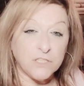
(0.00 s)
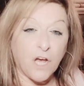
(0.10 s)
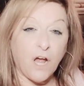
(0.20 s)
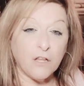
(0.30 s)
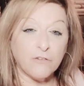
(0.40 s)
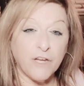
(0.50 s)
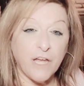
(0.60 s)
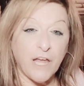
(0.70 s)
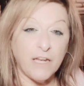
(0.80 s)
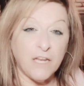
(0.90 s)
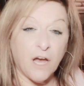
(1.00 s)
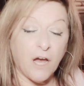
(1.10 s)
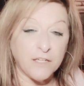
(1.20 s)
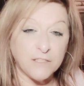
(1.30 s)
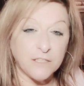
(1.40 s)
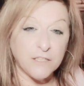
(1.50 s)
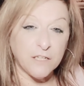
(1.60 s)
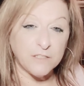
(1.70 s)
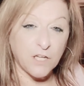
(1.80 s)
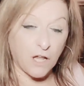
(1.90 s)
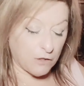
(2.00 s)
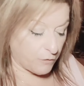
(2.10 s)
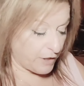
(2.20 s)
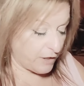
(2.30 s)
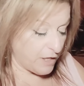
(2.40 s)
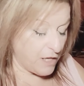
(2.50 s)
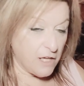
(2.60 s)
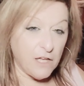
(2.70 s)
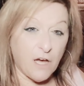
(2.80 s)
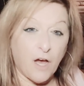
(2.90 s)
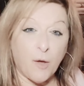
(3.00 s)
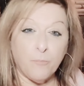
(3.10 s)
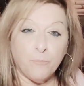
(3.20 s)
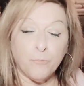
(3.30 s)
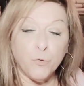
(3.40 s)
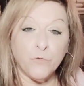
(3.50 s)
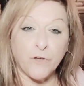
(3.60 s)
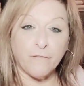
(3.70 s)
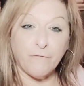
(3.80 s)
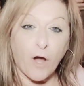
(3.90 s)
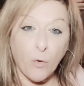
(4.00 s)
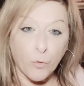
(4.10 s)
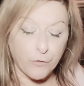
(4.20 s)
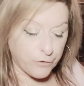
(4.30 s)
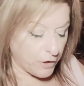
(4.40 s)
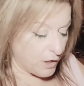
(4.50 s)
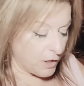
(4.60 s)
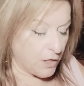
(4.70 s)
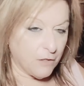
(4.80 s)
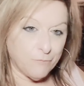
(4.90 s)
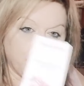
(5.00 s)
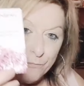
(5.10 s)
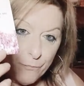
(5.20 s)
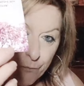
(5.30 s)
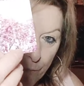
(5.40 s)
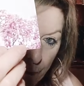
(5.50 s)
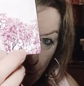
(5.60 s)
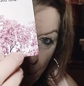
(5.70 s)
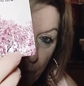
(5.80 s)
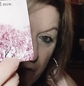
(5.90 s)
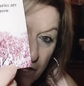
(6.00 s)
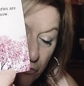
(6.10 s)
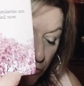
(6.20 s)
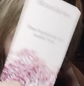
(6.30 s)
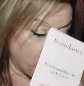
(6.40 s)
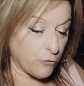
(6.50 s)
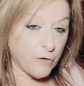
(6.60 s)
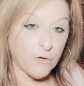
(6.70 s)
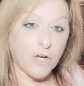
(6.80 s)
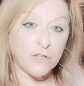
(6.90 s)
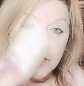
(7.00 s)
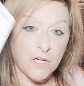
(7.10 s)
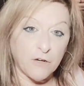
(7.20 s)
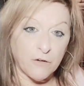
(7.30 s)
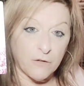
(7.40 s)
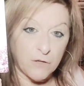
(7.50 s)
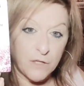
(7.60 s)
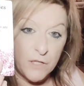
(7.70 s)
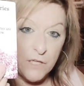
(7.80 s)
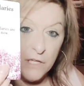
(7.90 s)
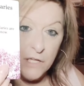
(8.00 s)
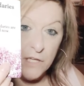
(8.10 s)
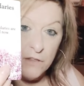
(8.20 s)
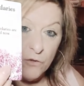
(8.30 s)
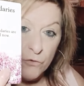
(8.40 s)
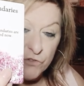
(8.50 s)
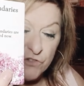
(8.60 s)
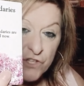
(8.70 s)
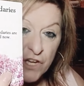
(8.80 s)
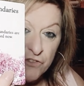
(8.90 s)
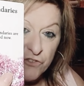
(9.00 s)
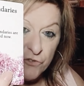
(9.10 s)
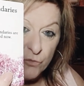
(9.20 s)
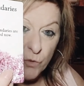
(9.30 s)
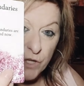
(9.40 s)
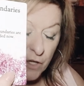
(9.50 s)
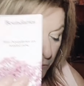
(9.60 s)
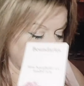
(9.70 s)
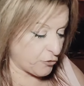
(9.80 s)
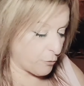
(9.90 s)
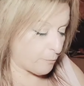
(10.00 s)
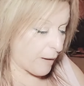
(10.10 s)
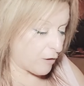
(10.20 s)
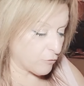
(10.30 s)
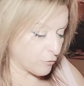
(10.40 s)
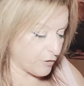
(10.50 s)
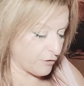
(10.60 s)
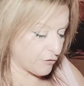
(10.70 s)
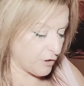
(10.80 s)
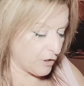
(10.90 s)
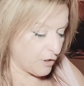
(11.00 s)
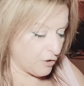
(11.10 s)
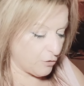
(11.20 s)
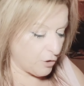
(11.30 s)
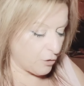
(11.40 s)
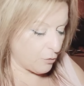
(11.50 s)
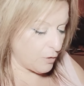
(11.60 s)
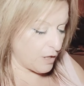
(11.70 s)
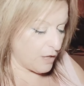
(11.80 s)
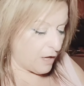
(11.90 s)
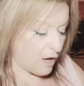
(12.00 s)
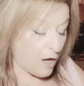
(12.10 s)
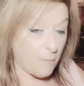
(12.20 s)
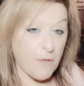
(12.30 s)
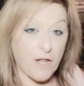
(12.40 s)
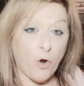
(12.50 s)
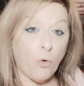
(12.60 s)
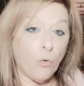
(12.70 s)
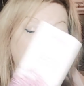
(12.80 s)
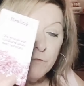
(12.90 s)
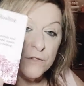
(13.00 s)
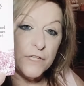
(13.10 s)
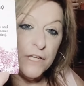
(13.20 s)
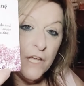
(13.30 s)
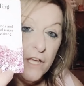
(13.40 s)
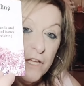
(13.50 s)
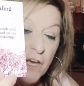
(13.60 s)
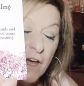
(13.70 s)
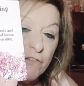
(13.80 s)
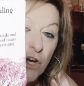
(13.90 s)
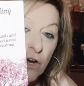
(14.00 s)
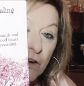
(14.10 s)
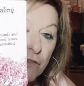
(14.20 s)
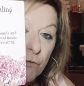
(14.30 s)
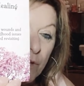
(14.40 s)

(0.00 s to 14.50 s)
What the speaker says: tolerate and not tolerate moving forward. Make sure that you're very clear in those intentions when it comes to your boundaries, you know, and hopefully you have gone through